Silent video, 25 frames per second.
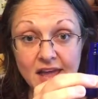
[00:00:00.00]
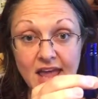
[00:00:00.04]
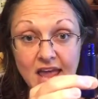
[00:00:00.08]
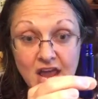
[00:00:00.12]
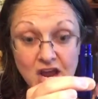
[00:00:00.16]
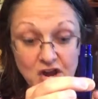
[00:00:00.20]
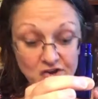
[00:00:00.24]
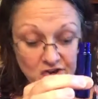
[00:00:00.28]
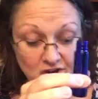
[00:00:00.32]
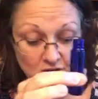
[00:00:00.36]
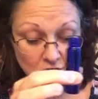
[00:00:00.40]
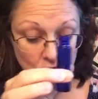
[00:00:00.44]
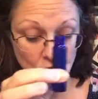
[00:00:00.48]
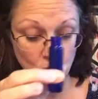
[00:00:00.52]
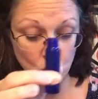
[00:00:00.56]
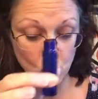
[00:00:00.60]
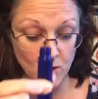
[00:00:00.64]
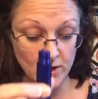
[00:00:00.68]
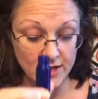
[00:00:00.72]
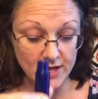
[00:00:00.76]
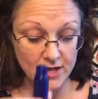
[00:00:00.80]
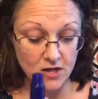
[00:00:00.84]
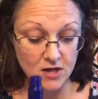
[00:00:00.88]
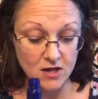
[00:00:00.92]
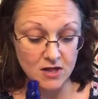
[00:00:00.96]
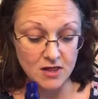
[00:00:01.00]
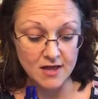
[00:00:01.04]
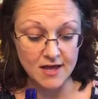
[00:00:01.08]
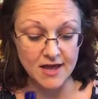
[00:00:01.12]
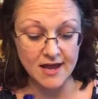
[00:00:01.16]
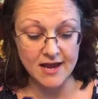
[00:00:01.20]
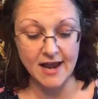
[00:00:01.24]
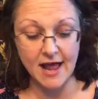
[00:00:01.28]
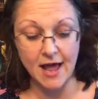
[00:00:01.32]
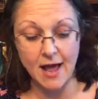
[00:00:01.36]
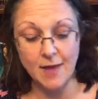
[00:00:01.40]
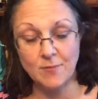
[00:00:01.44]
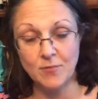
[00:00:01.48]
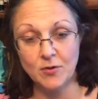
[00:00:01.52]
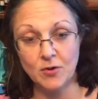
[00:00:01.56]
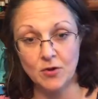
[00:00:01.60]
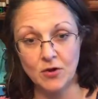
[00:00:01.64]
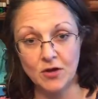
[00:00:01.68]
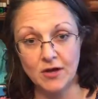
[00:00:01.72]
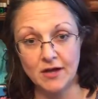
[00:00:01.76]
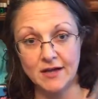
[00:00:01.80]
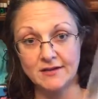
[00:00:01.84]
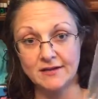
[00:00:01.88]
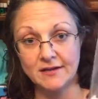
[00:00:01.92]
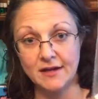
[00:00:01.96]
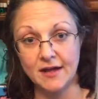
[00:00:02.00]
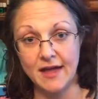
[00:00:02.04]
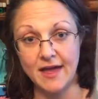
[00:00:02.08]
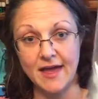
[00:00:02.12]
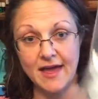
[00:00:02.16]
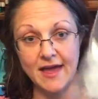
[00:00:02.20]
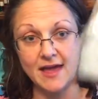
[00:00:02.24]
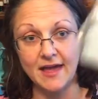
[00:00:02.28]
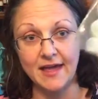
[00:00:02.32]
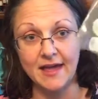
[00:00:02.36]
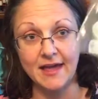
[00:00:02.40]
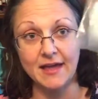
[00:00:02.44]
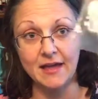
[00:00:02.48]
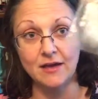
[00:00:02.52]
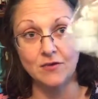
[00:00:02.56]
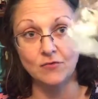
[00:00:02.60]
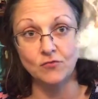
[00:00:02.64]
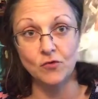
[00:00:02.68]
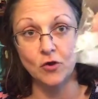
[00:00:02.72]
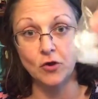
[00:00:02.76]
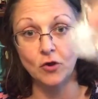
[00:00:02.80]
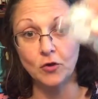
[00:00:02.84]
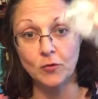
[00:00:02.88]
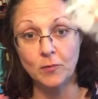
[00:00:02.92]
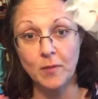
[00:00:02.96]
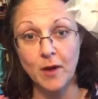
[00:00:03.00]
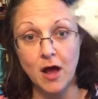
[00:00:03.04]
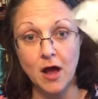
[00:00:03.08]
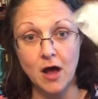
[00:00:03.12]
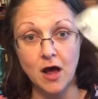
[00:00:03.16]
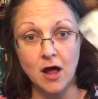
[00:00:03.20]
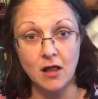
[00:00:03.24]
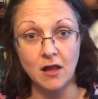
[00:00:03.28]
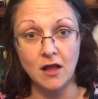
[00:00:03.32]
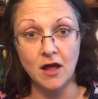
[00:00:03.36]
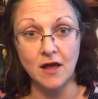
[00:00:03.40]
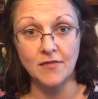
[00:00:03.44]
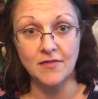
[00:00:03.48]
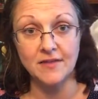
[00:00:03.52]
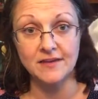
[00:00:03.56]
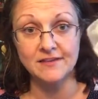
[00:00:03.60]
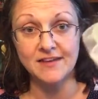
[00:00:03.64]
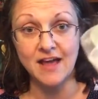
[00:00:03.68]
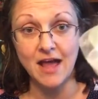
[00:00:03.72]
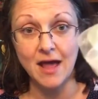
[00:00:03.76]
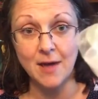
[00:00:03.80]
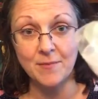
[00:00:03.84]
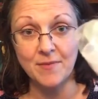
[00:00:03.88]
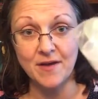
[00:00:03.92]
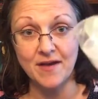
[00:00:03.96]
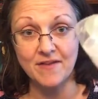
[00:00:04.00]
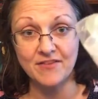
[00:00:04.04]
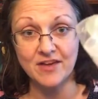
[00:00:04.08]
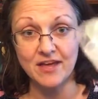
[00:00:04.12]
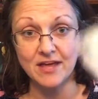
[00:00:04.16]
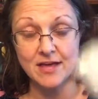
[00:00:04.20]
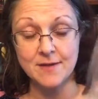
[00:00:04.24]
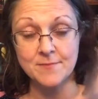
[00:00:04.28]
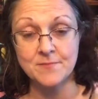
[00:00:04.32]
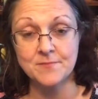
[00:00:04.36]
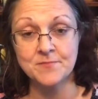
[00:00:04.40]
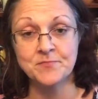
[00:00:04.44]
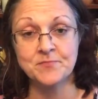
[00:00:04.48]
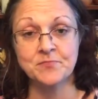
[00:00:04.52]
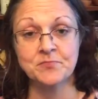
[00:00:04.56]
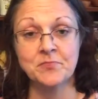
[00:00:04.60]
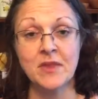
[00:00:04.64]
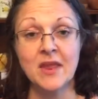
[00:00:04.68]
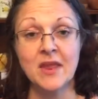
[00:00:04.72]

carrier oil, and I put a roller ball on the top of it.